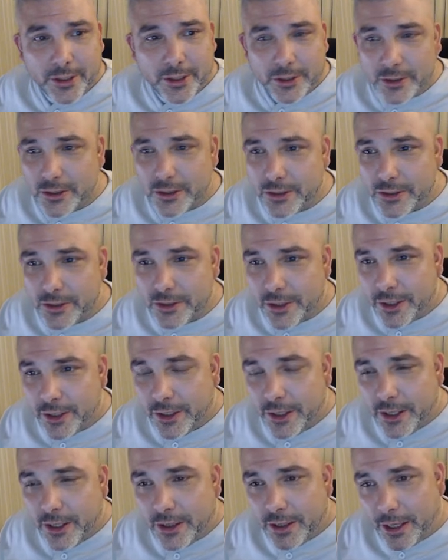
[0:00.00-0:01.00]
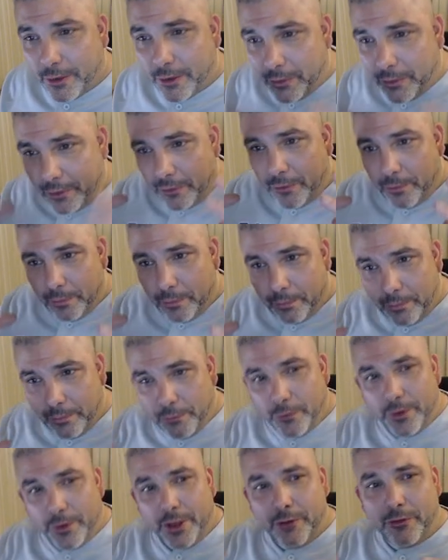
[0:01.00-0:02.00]
Just like
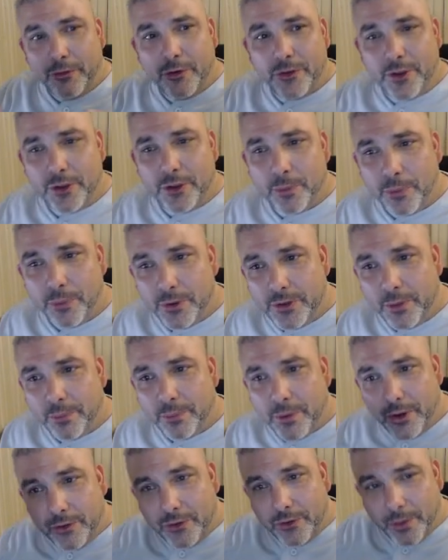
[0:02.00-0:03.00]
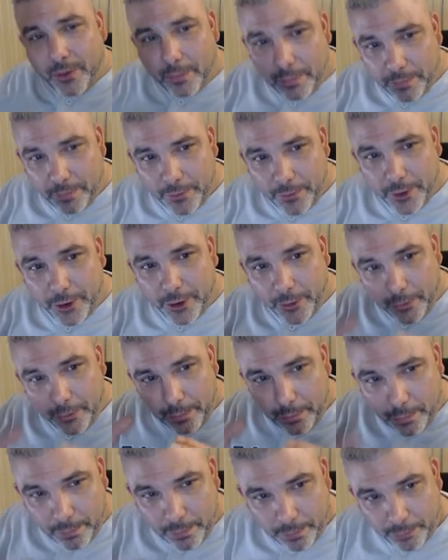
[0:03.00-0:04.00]
when I first had the printing press, they,
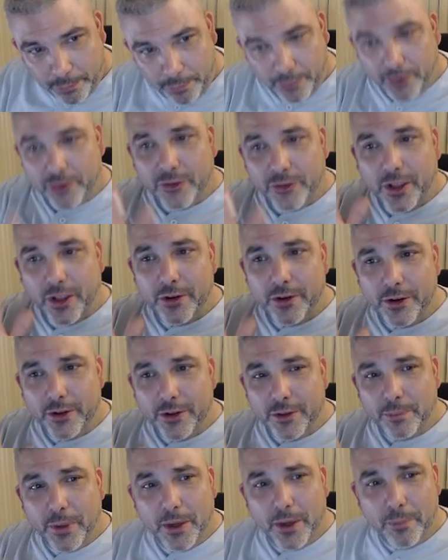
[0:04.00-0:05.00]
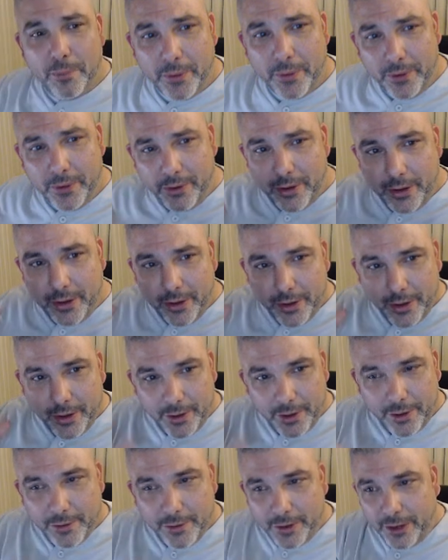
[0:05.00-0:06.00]
pressed down on the paper,
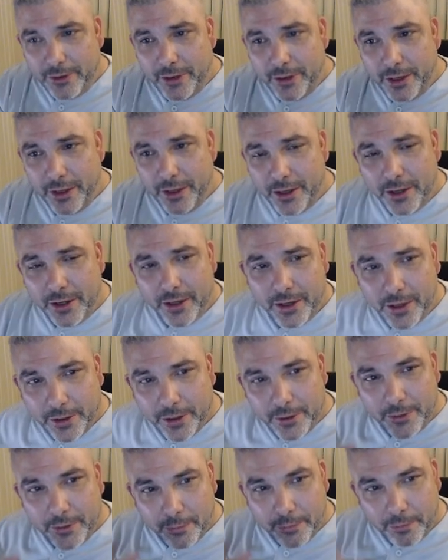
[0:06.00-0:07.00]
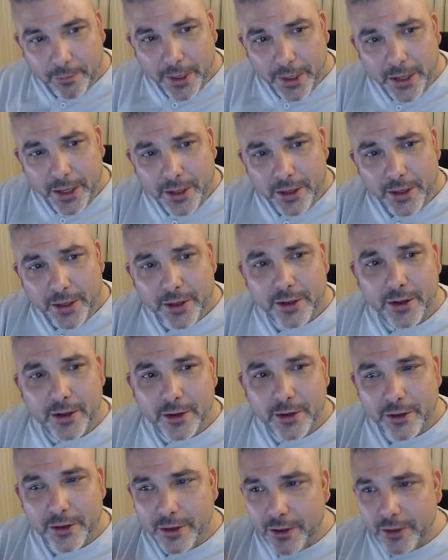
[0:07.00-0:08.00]
and had the ink, and made,
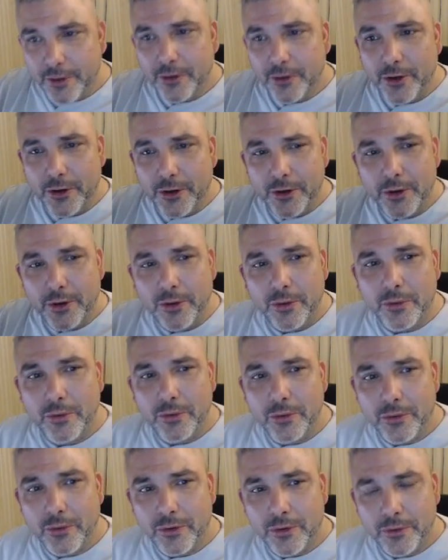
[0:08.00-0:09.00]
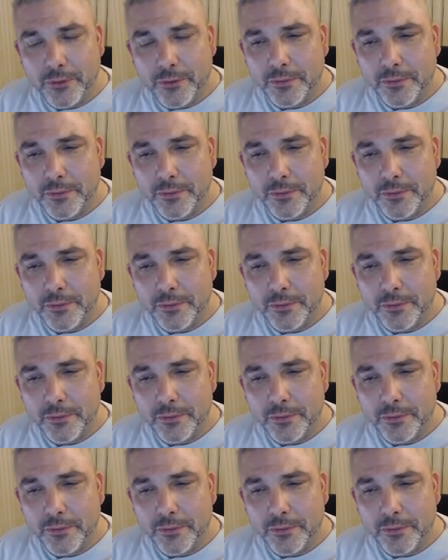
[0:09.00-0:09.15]
your news.